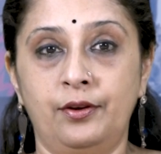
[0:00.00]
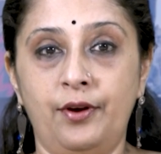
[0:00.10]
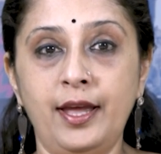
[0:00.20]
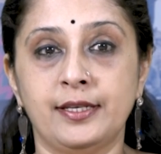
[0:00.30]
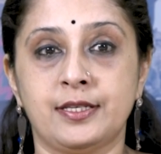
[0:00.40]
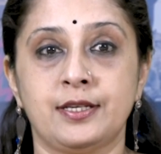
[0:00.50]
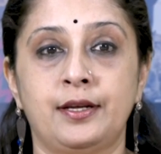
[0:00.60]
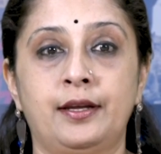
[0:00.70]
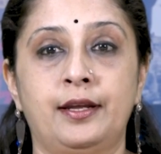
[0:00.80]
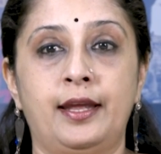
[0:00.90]
right?
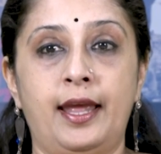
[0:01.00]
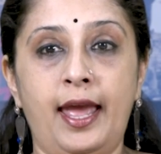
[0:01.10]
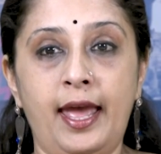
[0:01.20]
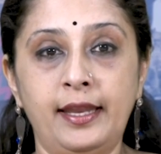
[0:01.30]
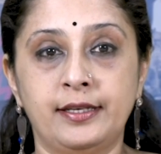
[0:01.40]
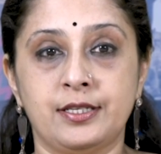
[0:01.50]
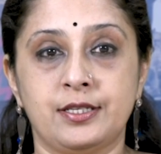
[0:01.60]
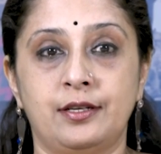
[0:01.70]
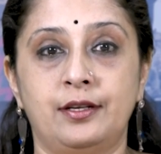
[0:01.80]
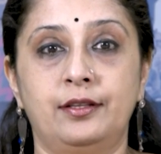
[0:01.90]
And
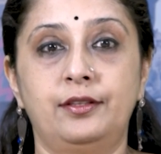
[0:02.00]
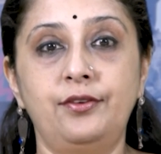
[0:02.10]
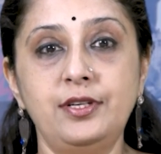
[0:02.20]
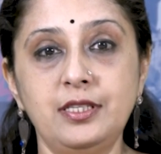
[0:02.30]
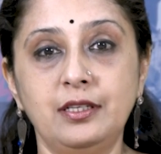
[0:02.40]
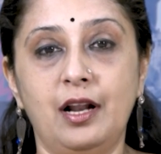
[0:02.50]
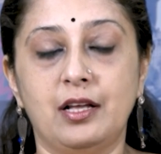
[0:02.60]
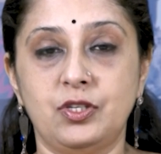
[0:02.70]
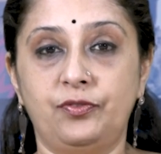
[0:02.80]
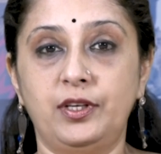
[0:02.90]
there is a
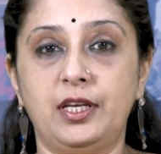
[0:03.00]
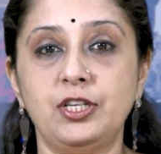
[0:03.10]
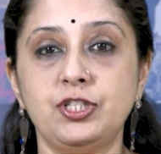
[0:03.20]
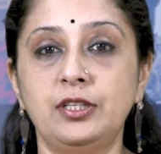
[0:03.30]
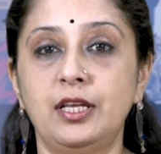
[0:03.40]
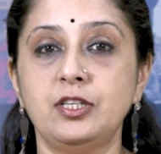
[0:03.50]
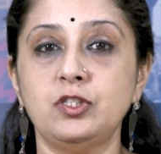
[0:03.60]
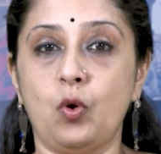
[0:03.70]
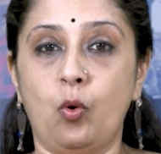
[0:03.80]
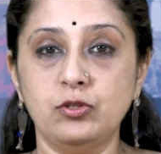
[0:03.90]
classification that
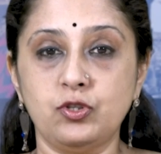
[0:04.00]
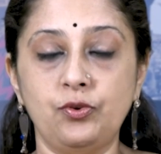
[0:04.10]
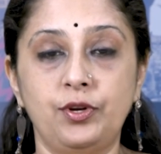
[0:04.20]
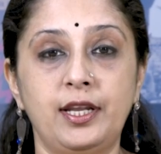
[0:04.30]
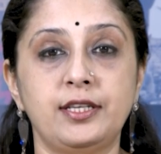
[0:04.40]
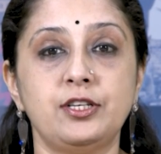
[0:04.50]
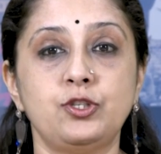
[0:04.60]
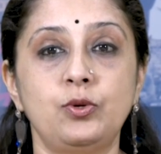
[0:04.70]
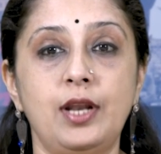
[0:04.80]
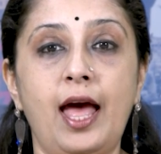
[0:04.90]
is also related
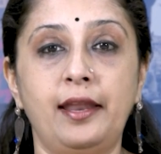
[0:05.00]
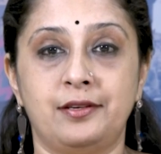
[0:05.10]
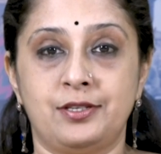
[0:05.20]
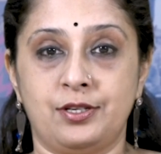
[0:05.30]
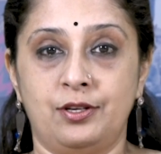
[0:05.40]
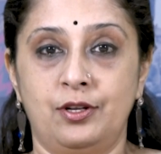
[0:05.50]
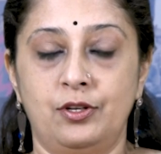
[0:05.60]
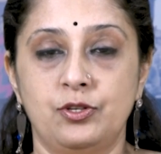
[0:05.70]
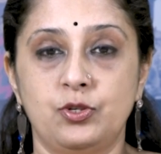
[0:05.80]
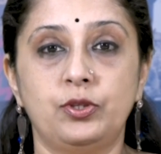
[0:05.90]
to land.
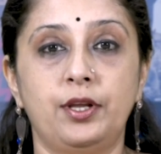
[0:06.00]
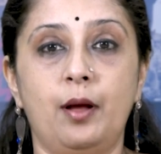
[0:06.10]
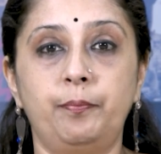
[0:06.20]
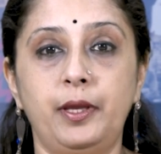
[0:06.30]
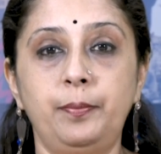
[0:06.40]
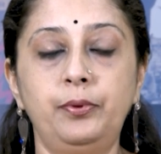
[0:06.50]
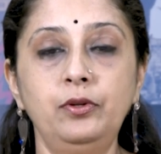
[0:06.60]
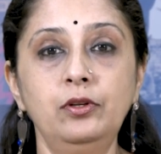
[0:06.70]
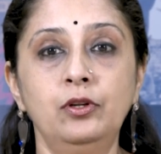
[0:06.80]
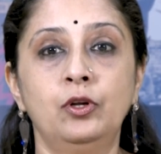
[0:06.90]
So, there are
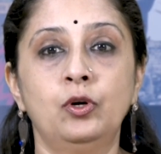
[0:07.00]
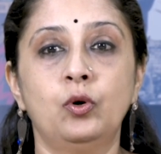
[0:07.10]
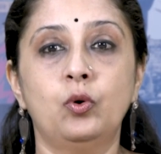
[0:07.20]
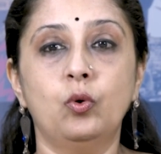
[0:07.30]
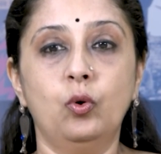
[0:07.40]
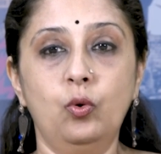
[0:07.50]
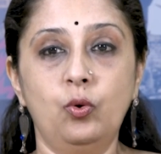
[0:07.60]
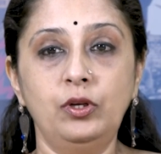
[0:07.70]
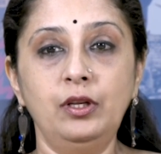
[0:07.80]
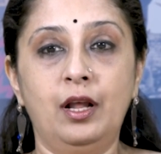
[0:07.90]
people who
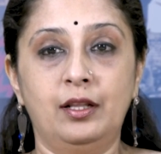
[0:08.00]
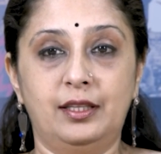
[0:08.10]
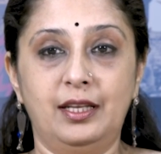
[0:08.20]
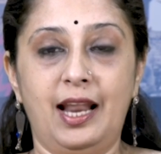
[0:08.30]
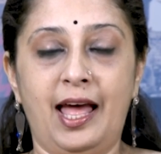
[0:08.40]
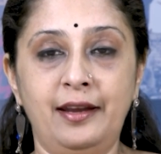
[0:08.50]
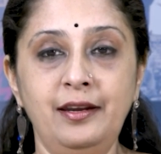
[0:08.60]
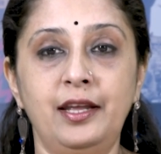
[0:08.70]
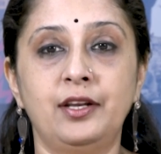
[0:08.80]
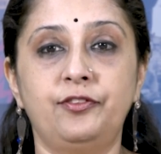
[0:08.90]
own the
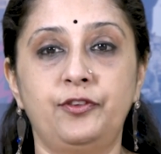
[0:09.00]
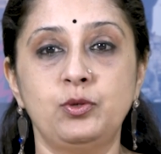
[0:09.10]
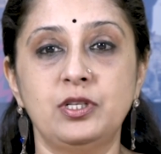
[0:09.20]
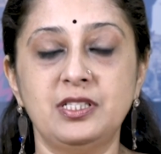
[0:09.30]
land in a feudal